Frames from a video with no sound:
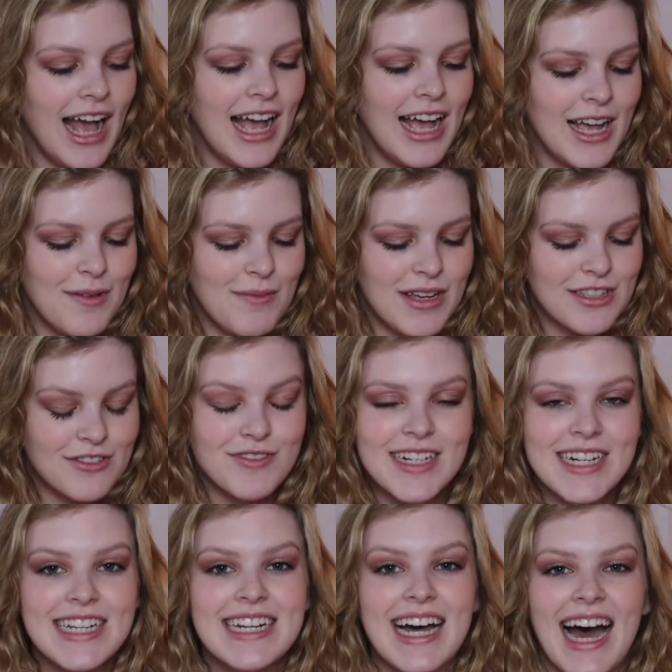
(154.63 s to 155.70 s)
It's
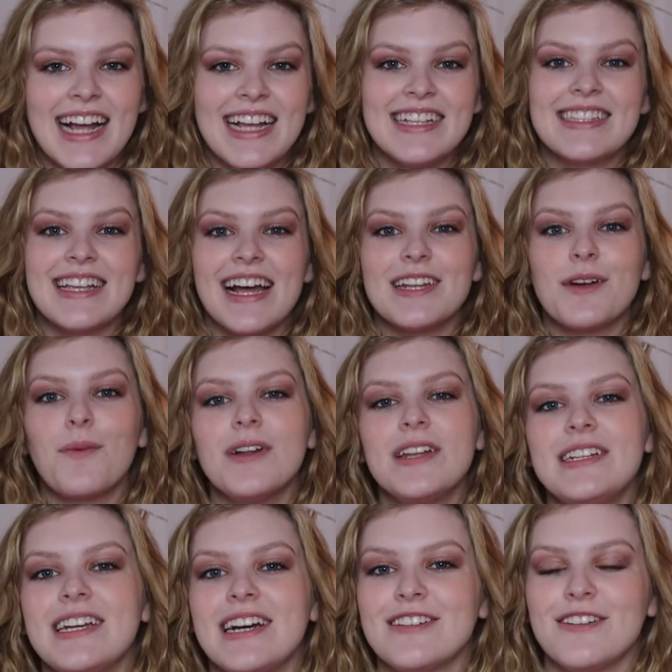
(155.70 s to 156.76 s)
really nice, and I
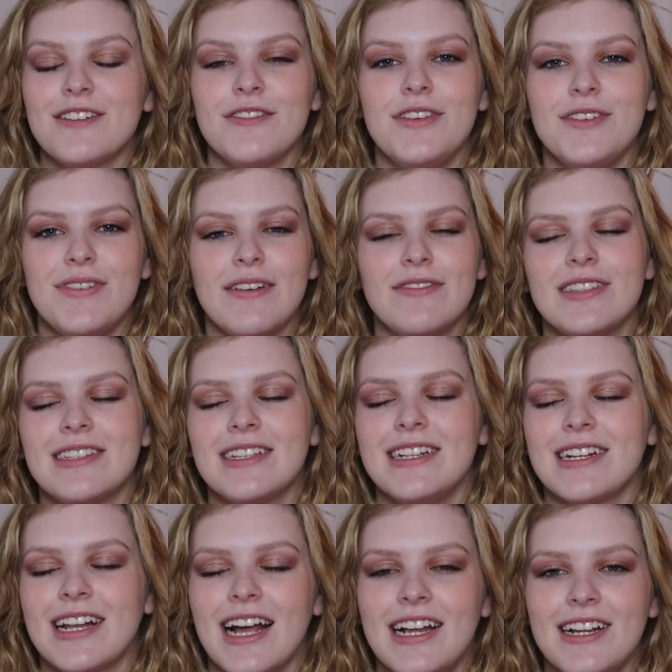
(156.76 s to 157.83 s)
wanted it. I don't know if you've ever
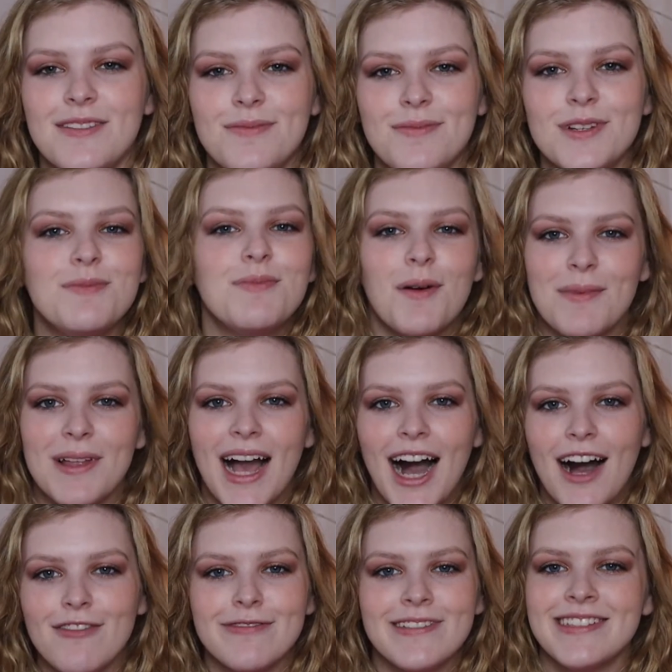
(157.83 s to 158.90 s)
seen, like, you probably
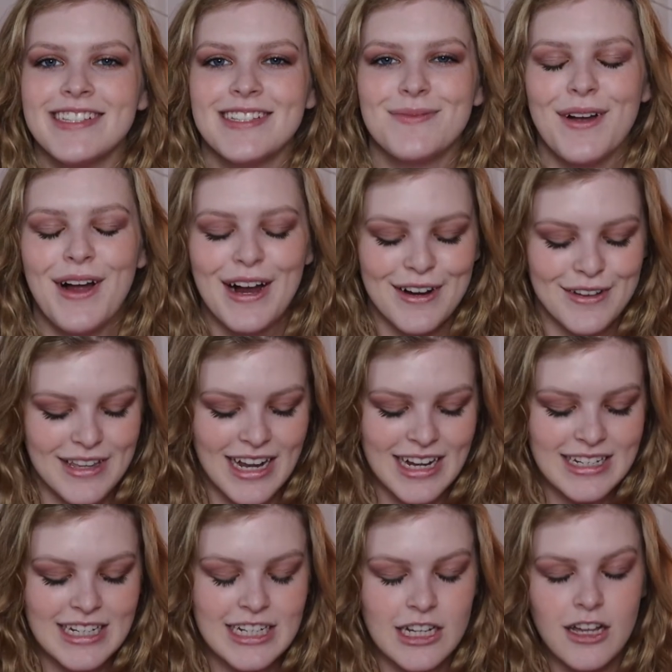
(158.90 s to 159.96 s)
have because it's where I got the
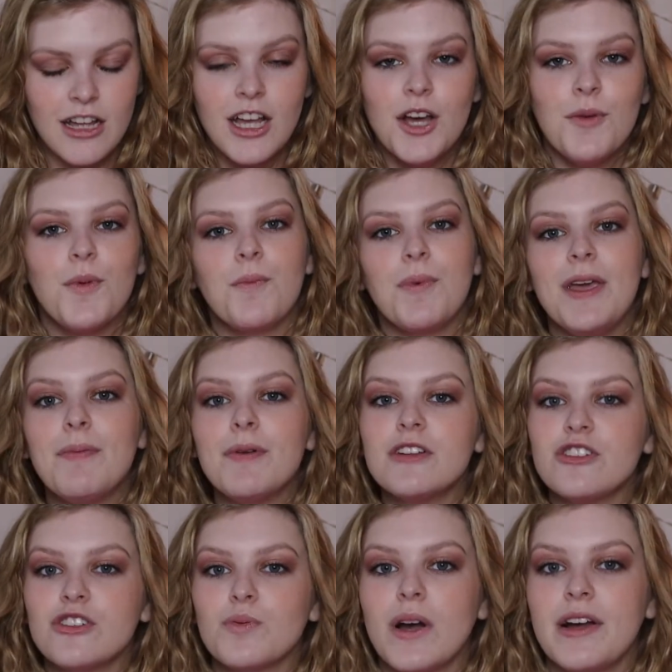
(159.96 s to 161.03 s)
idea, but people are
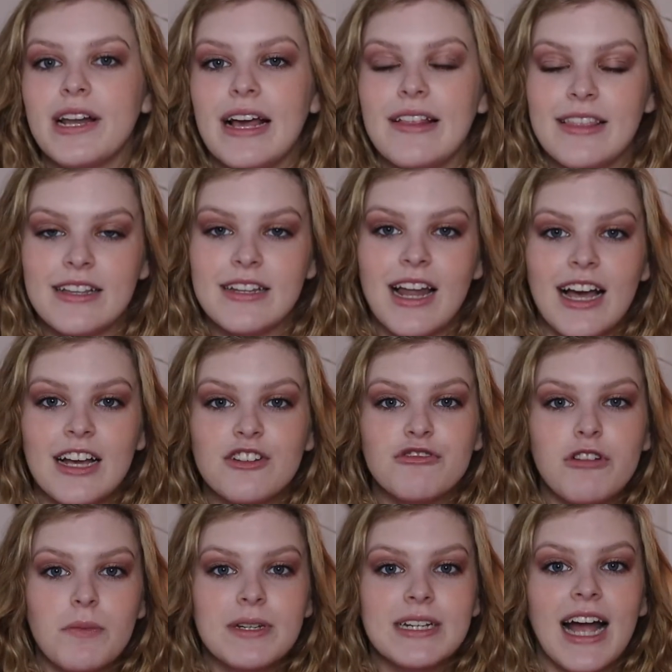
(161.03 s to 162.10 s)
just wearing like the like
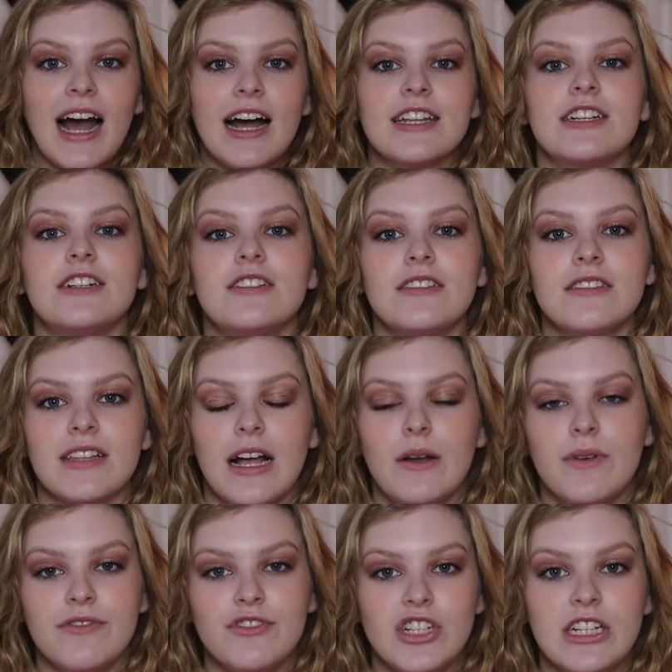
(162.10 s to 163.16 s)
cropped cardigans like
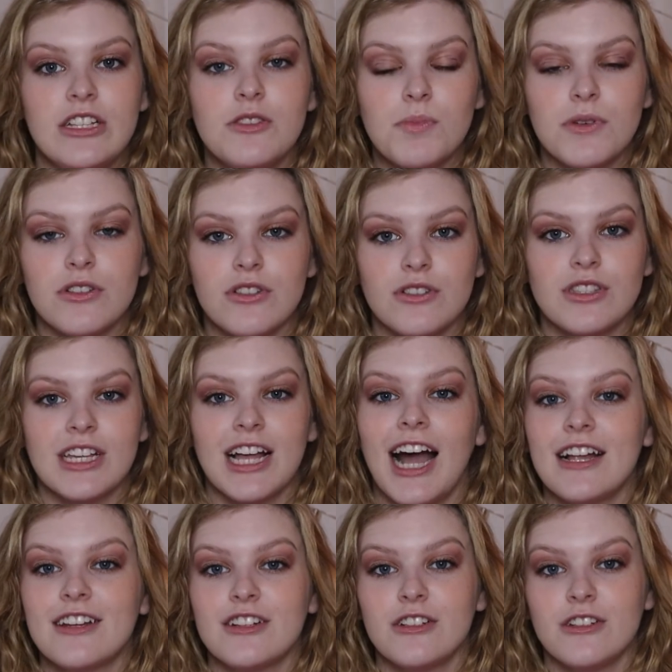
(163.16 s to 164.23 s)
with jeans, but just the
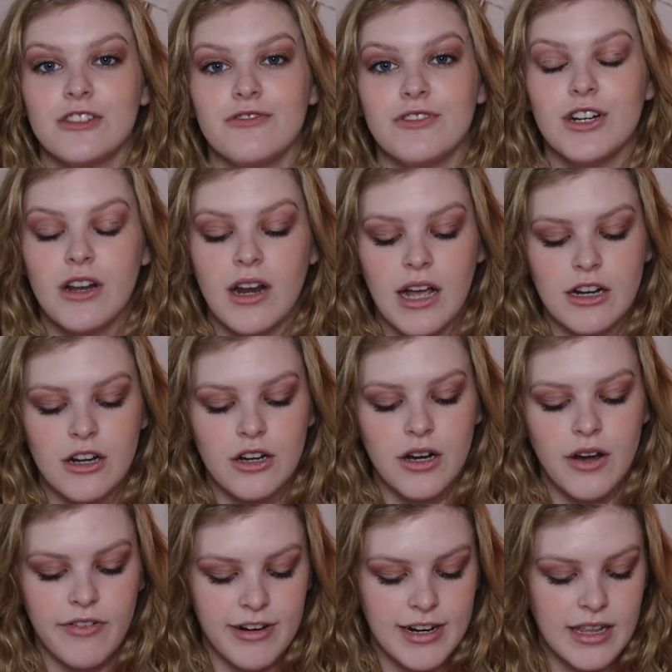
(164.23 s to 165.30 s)
cardigan on their own, like not
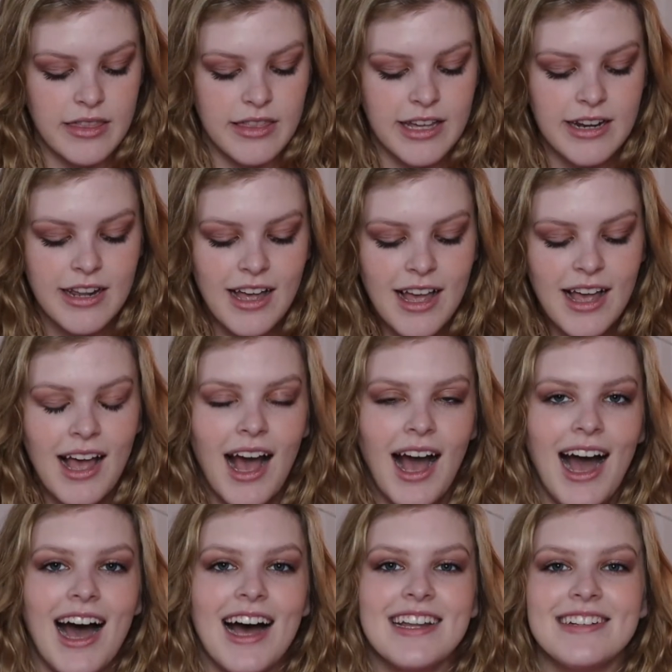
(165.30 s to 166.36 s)
over anything,
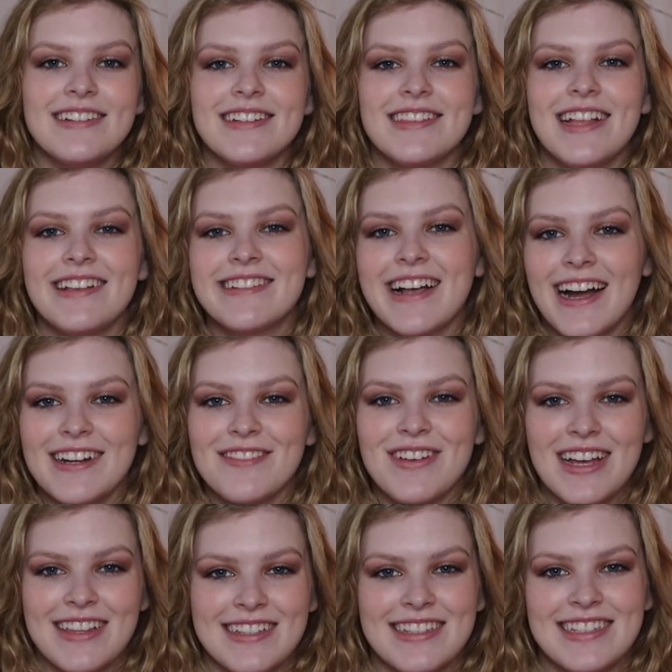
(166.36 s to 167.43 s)
and that's kind of
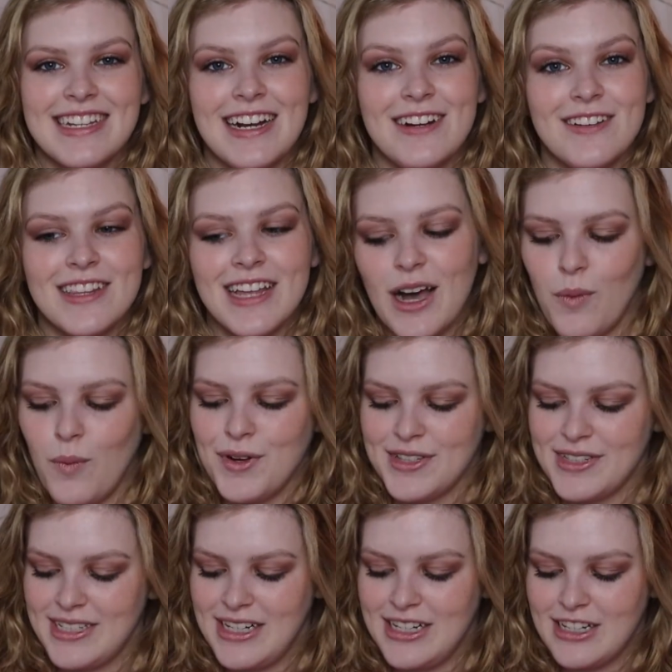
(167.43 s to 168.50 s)
like the style that I
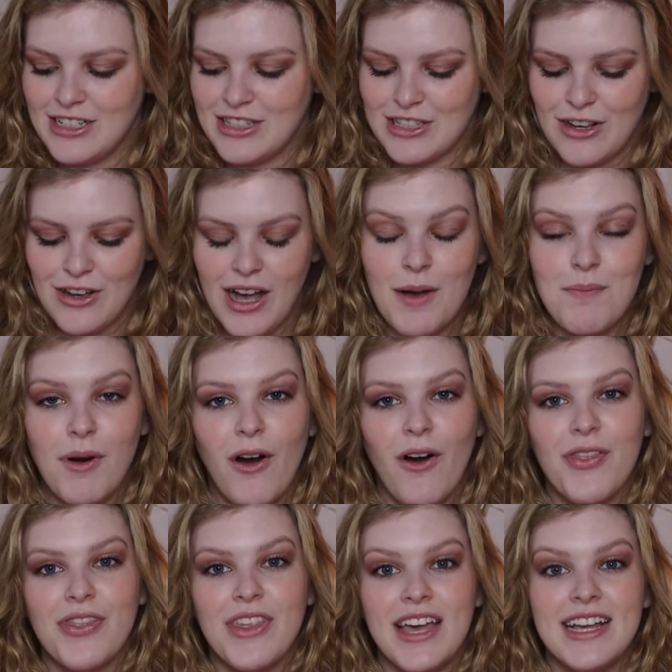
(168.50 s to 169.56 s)
wanted. So I
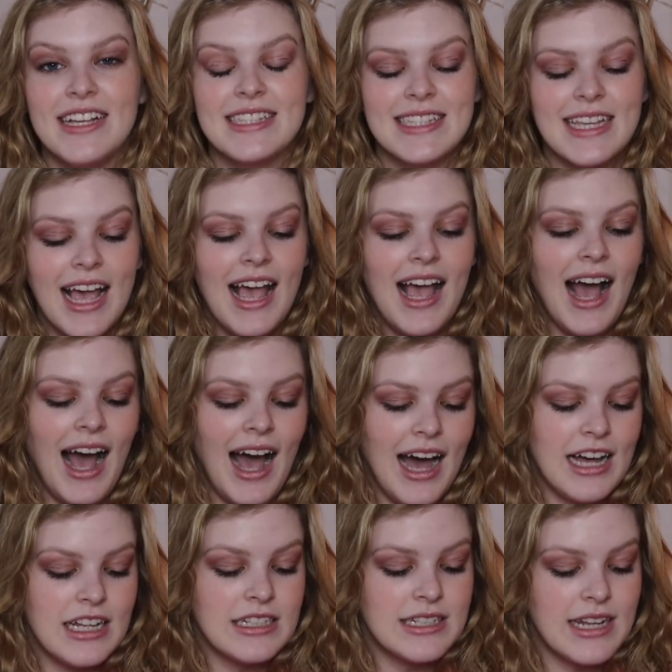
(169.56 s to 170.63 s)
bought this,
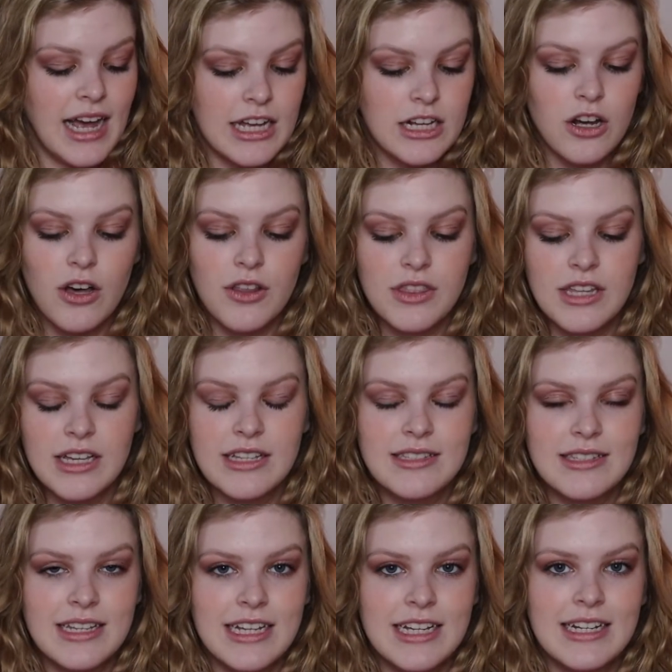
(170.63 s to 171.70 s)
and I got
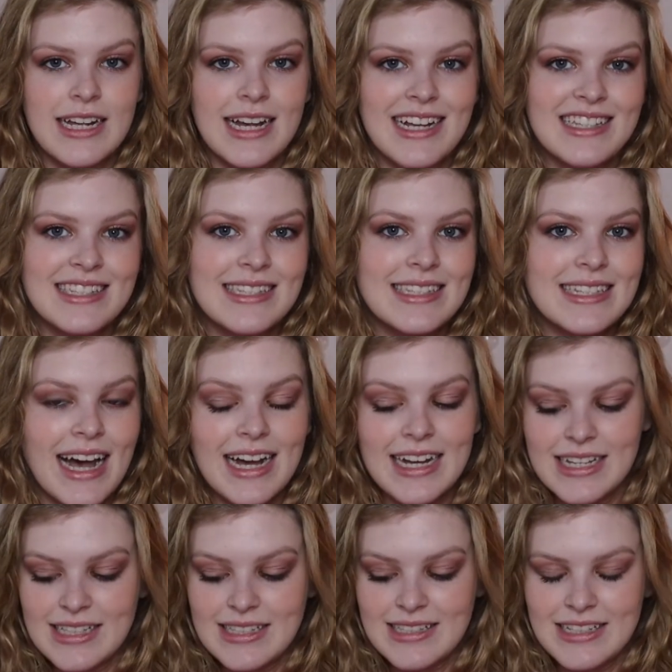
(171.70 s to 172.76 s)
this in a
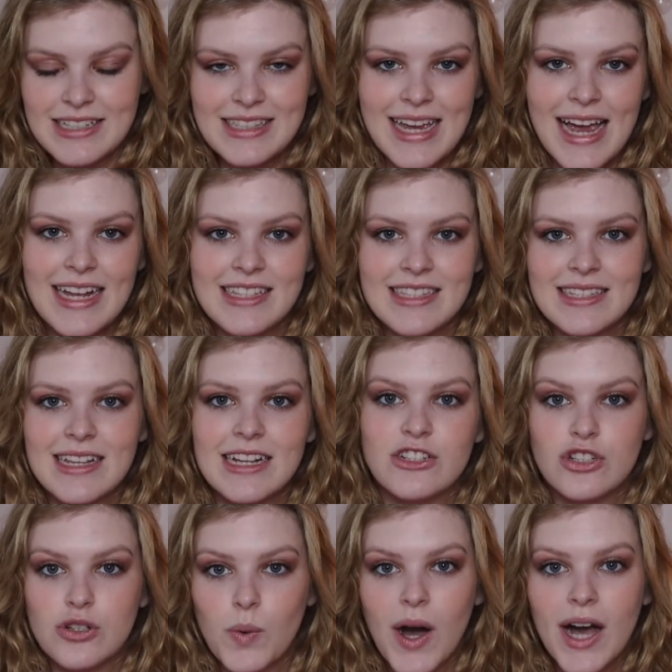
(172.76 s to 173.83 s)
size
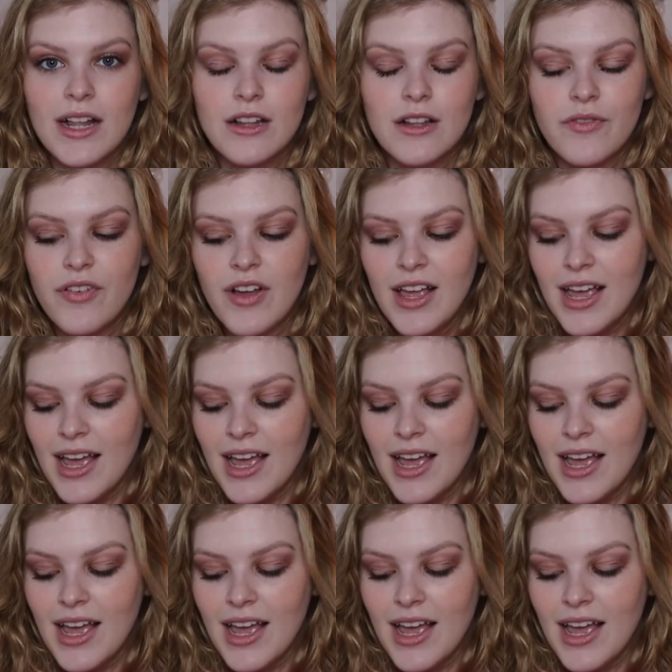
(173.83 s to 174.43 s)
10/12.